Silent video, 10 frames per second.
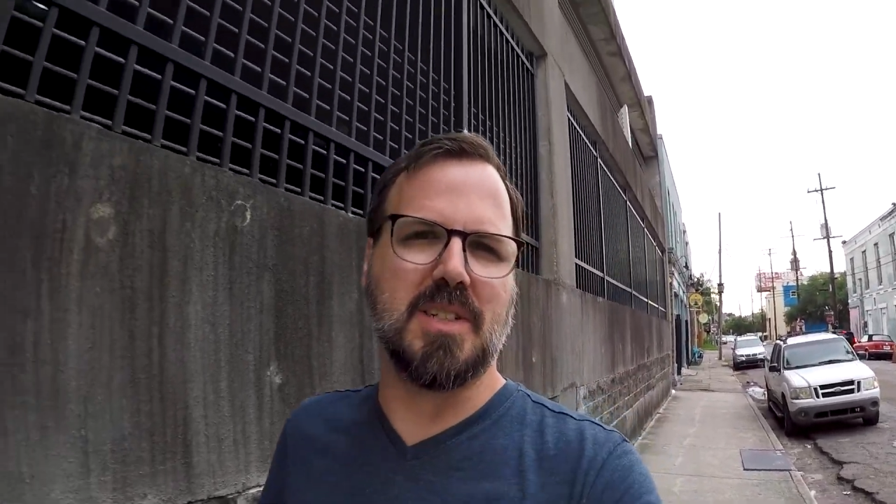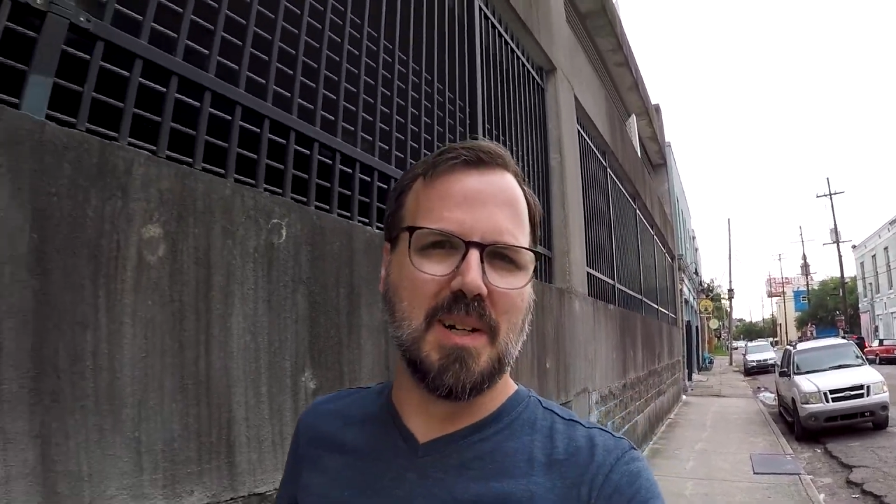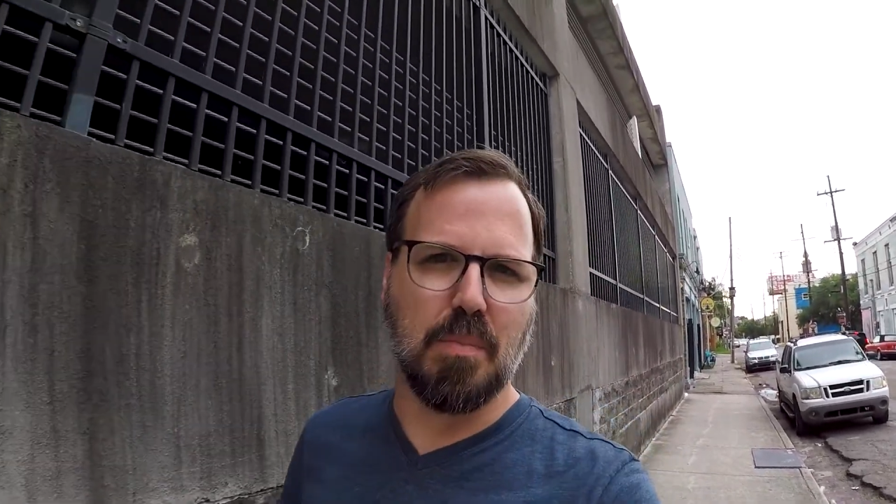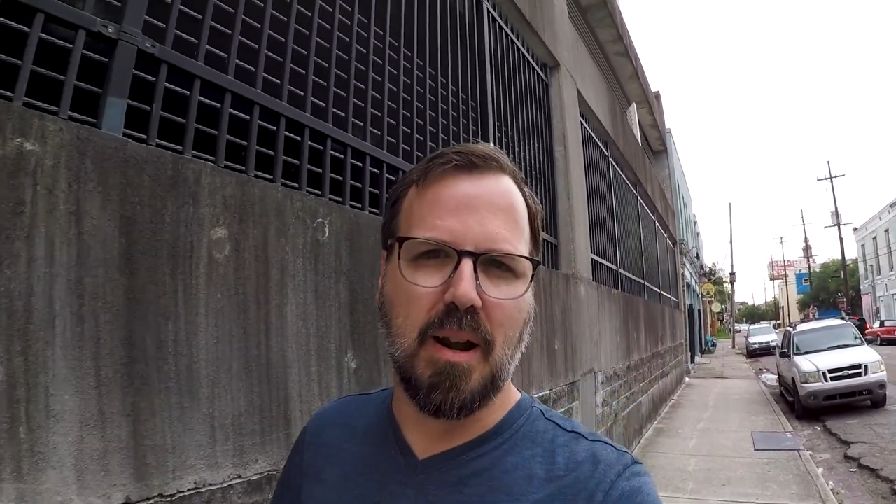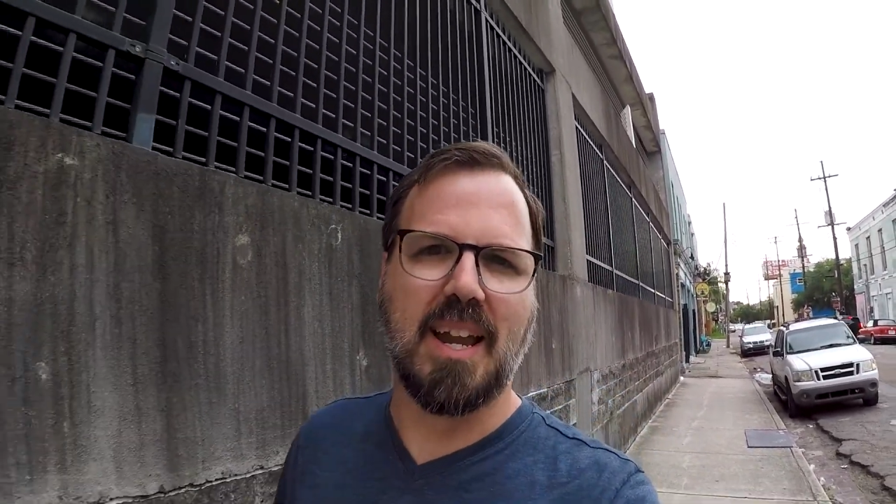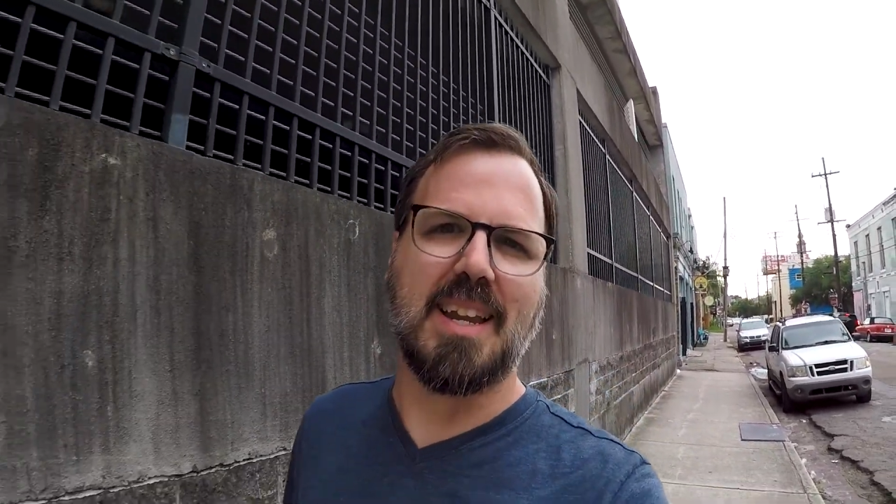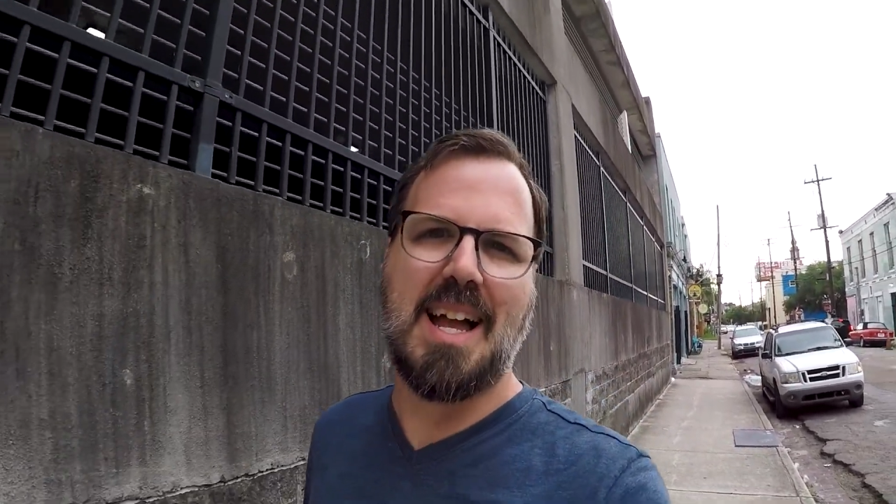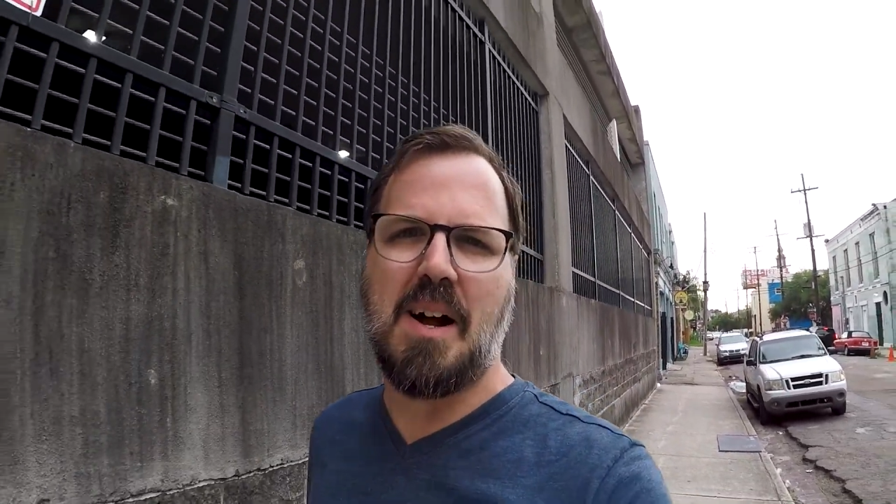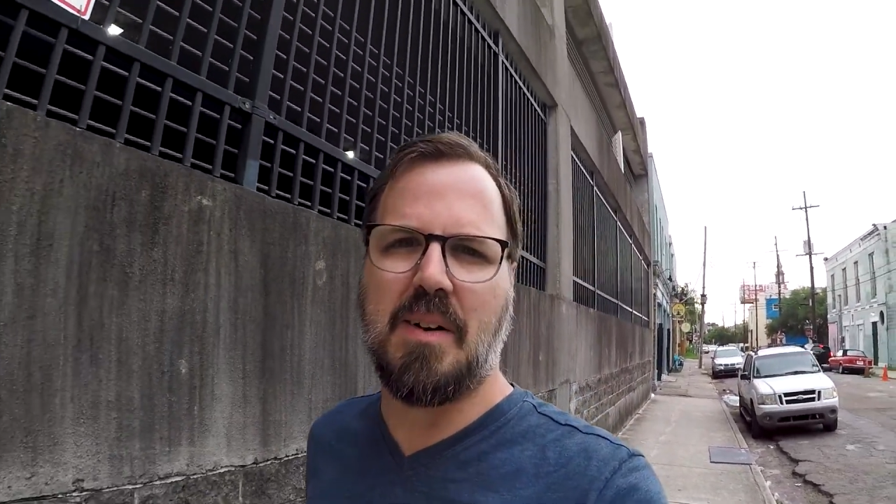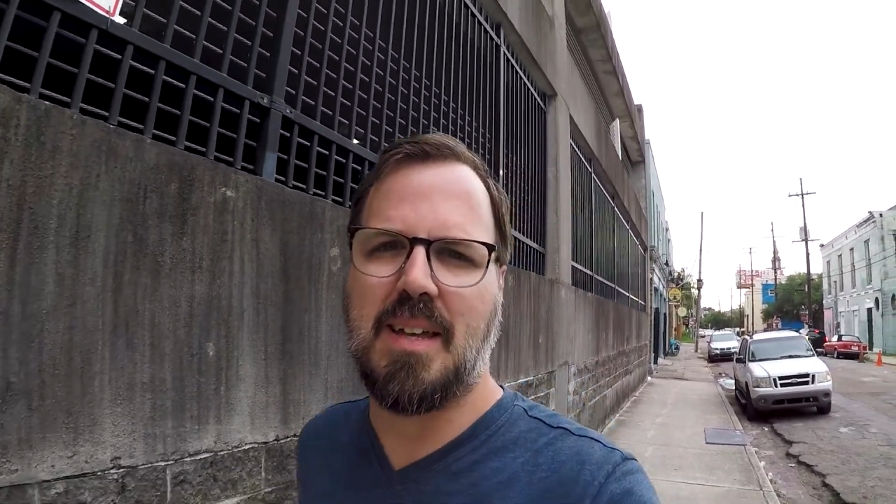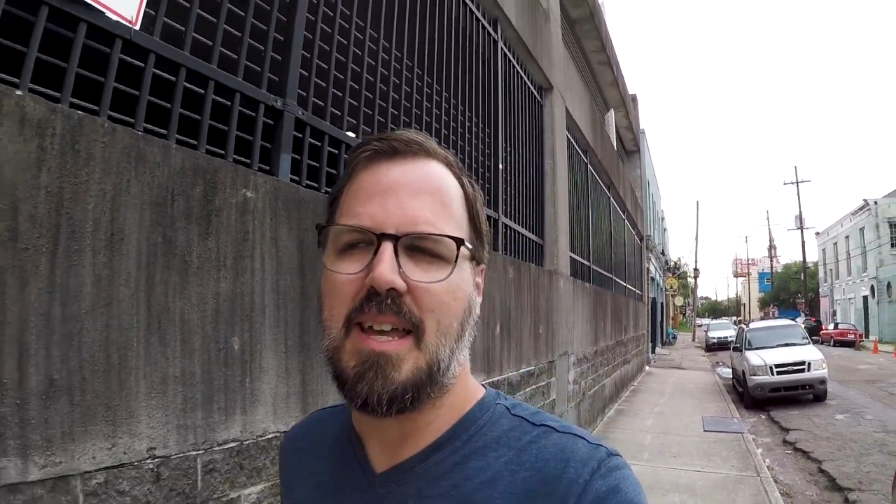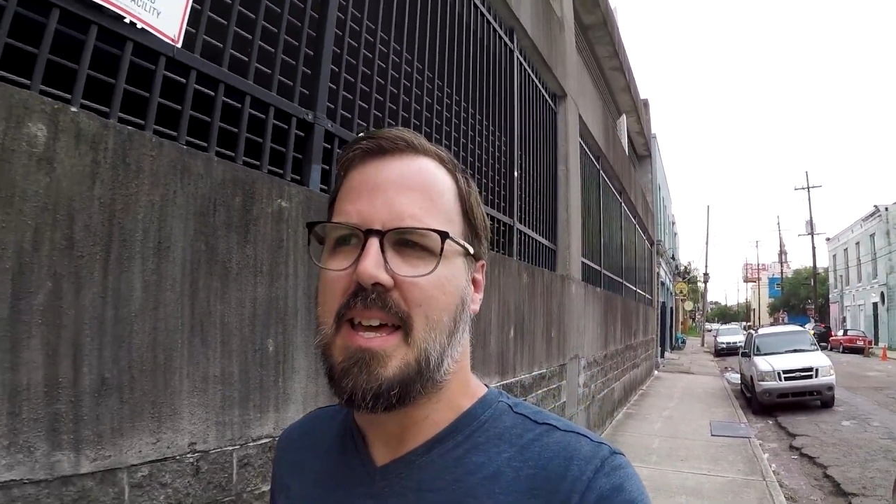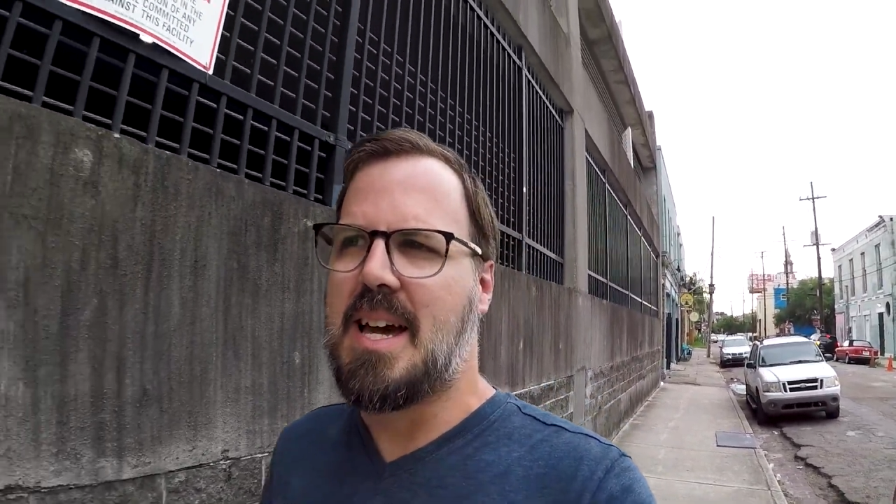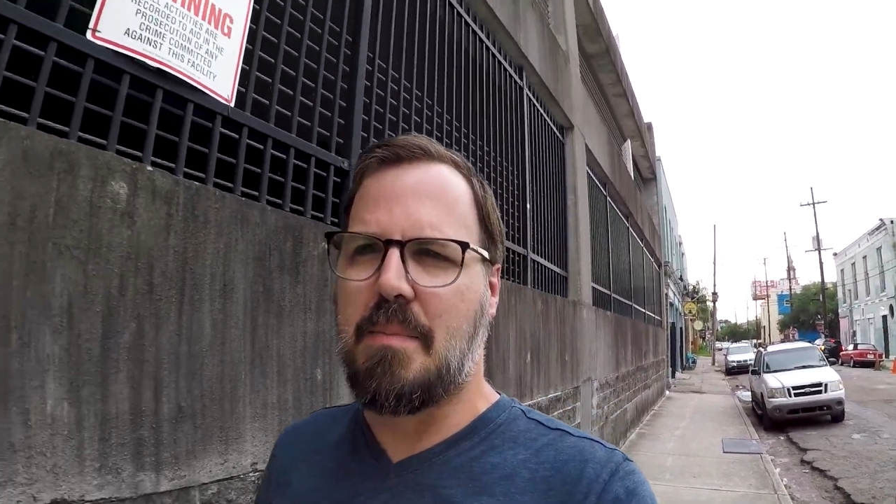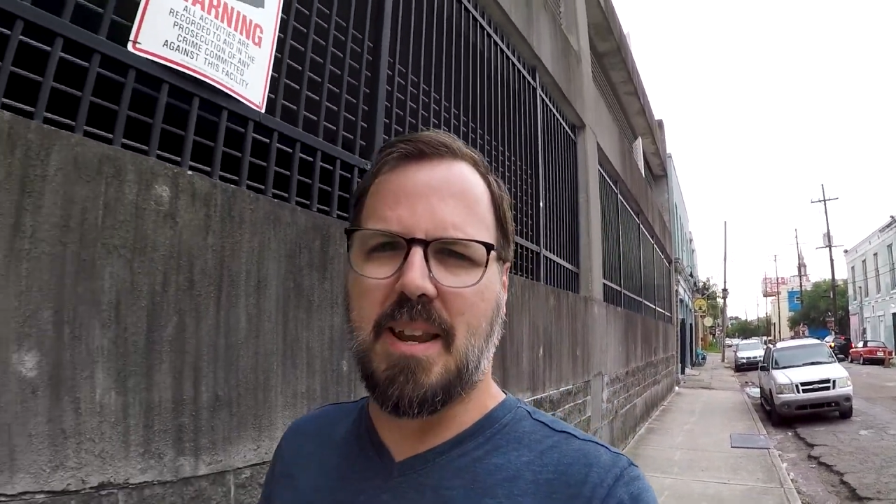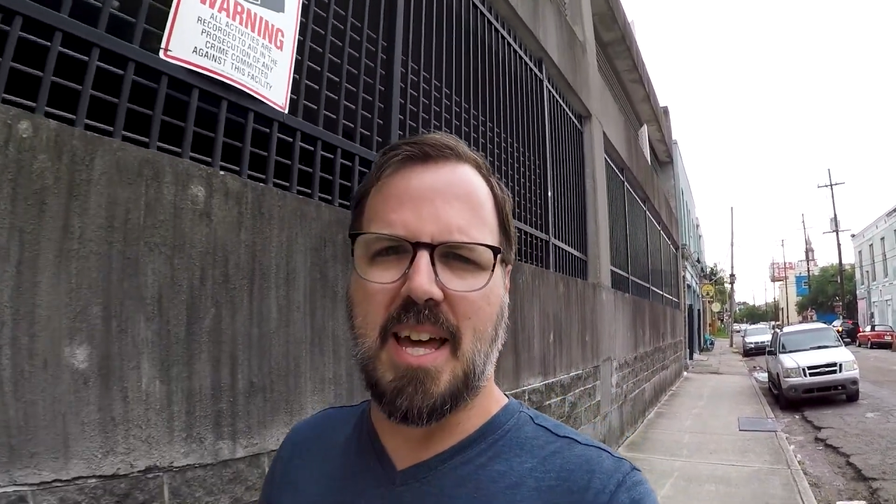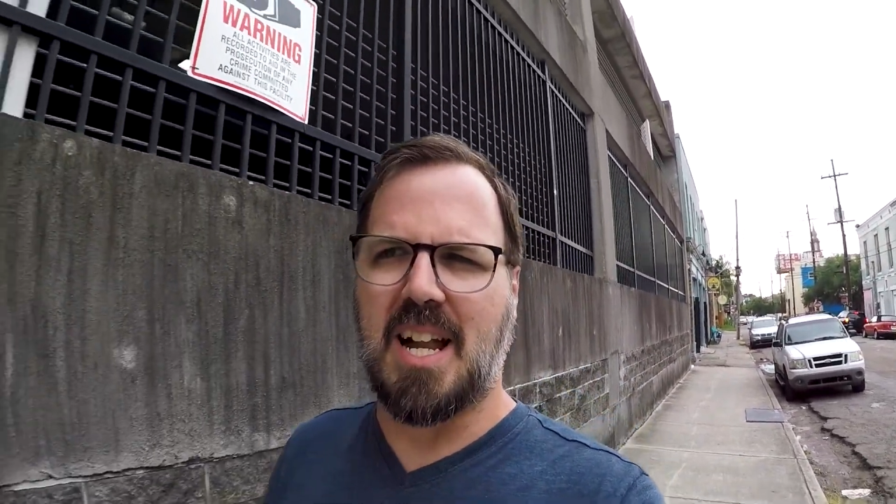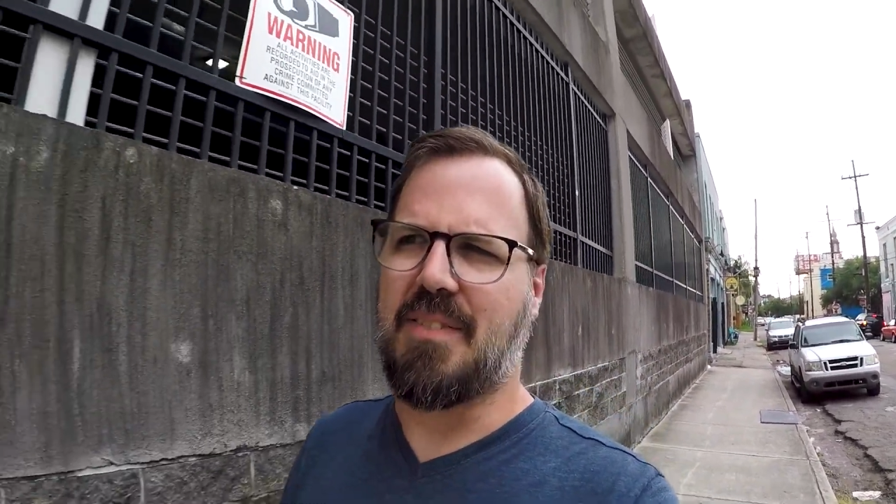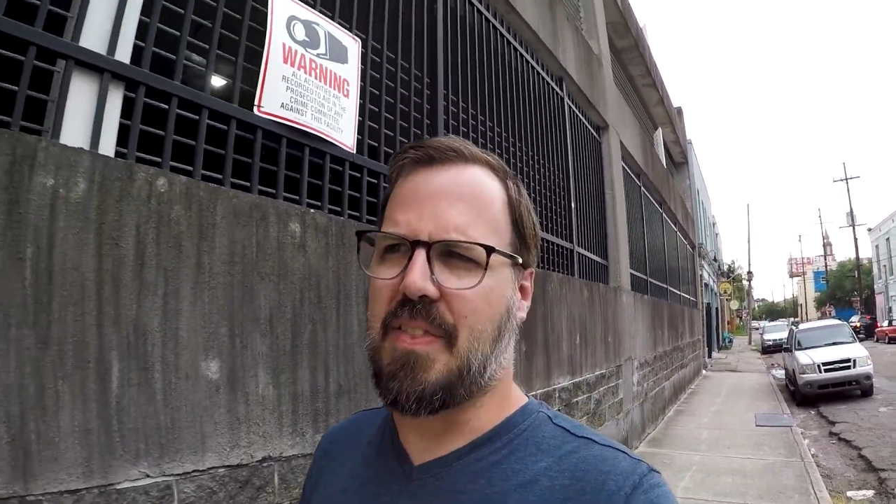get a break now. I'm gonna head off.